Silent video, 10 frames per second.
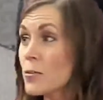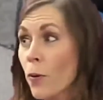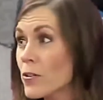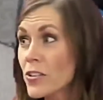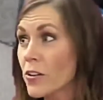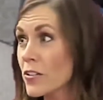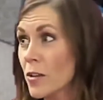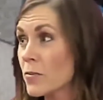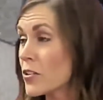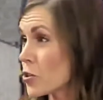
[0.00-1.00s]
suppose there are
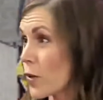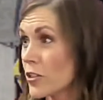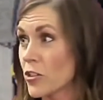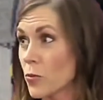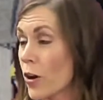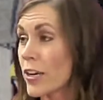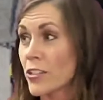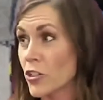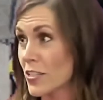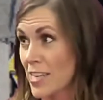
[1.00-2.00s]
some situations where
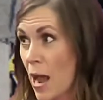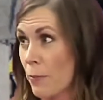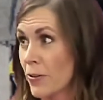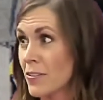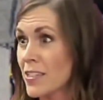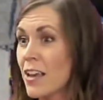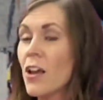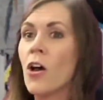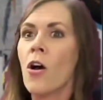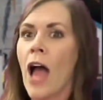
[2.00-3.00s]
it just happens.
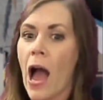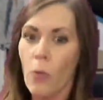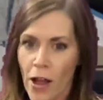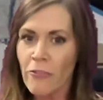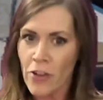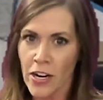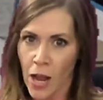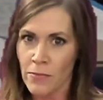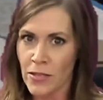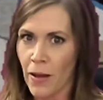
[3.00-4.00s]
However it
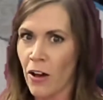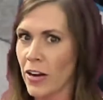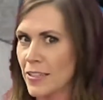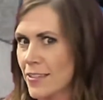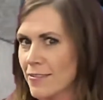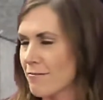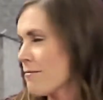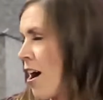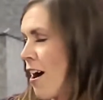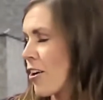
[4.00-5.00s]
comes about, it's
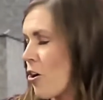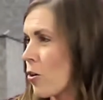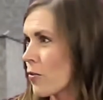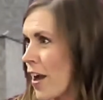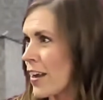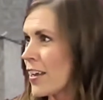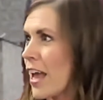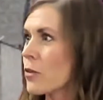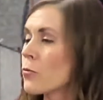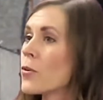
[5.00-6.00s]
not all right.
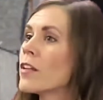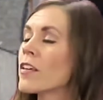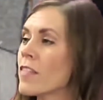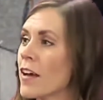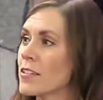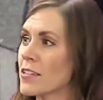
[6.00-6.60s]
And mm-hmm. really that